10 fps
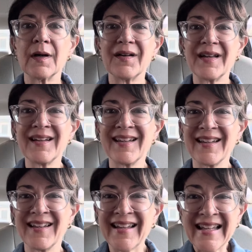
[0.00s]
All right.
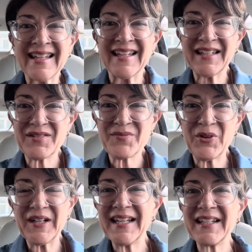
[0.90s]
Good
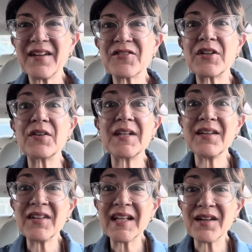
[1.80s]
morning, good afternoon, good
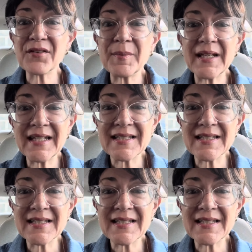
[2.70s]
evening, everybody.